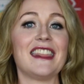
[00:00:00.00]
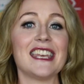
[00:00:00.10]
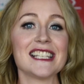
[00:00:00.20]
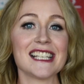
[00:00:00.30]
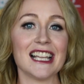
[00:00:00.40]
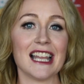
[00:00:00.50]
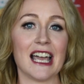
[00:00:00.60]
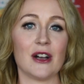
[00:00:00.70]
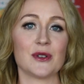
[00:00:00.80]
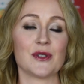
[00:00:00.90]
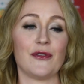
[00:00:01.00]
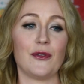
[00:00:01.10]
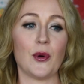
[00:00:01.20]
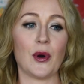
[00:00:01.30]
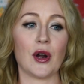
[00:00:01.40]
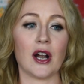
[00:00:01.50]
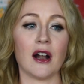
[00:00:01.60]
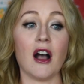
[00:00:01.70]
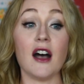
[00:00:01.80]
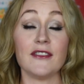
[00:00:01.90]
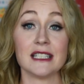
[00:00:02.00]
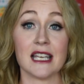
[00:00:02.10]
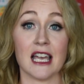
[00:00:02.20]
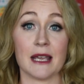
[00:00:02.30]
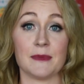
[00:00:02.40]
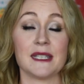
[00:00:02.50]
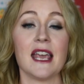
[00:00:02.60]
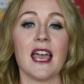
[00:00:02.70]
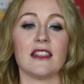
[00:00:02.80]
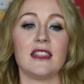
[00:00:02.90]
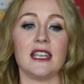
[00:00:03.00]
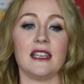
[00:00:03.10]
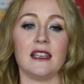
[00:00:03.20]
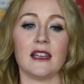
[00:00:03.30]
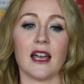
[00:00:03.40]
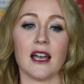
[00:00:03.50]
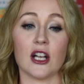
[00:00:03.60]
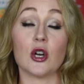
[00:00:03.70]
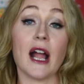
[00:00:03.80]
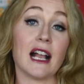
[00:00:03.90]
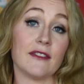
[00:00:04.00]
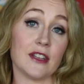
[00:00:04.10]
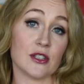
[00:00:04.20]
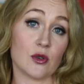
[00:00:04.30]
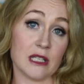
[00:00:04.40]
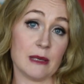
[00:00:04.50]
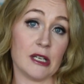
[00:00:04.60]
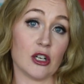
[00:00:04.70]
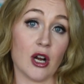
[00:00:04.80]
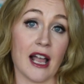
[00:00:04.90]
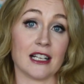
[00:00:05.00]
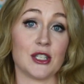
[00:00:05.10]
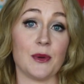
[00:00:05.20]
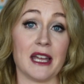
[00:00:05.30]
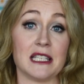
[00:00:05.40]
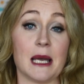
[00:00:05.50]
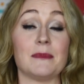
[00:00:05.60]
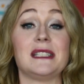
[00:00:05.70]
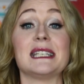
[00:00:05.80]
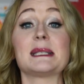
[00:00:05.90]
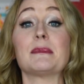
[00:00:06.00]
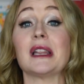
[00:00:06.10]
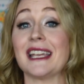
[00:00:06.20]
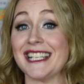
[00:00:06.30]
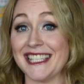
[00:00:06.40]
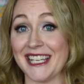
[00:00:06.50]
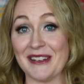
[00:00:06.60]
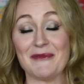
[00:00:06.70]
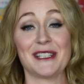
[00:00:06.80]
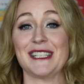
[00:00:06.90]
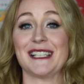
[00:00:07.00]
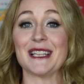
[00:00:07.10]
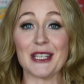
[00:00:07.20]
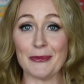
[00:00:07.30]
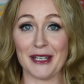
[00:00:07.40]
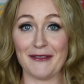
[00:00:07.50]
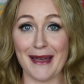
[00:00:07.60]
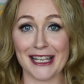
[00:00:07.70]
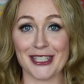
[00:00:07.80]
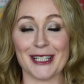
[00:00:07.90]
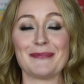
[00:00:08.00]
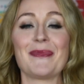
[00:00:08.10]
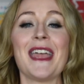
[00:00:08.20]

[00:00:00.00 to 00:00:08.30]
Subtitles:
This allows for oftentimes the crack, if there's going to be a crack, to end up displacing, which is a little bit of magic.